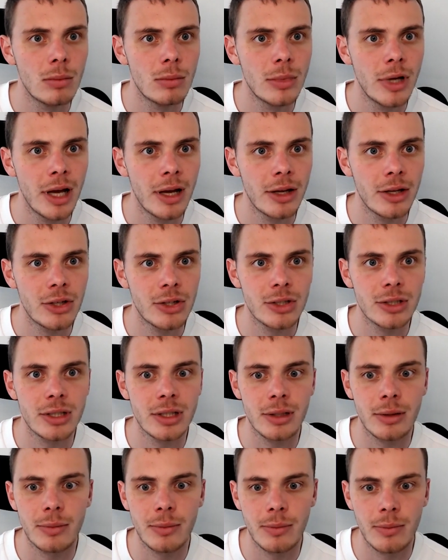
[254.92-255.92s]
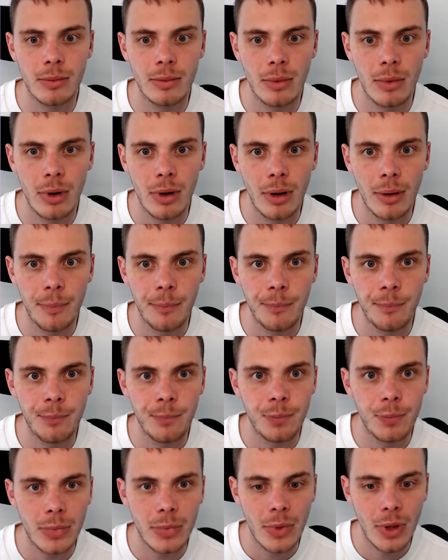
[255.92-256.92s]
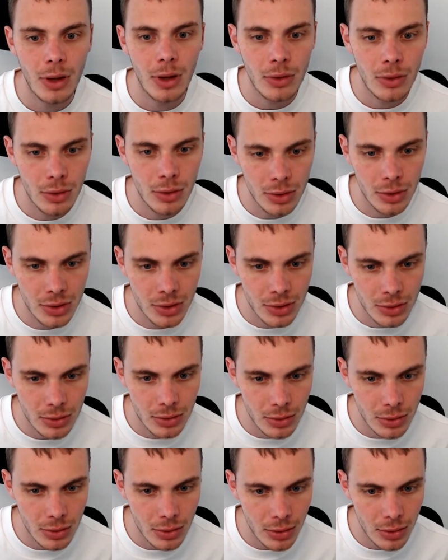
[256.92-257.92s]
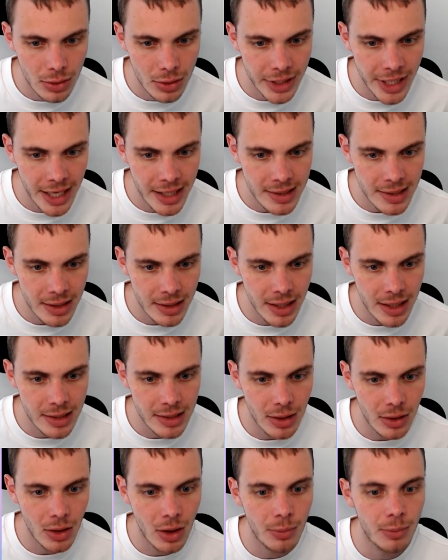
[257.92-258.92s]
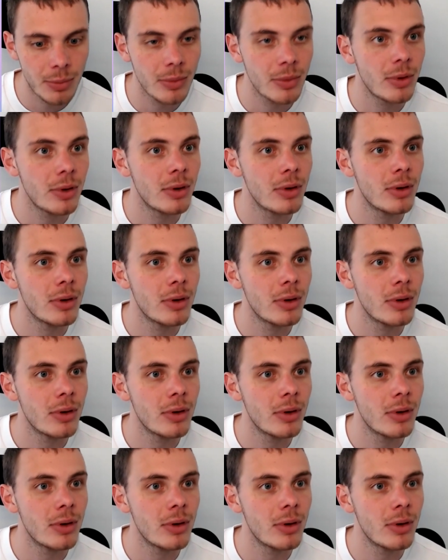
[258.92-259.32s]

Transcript: Yeah, interesting. There's test at test.com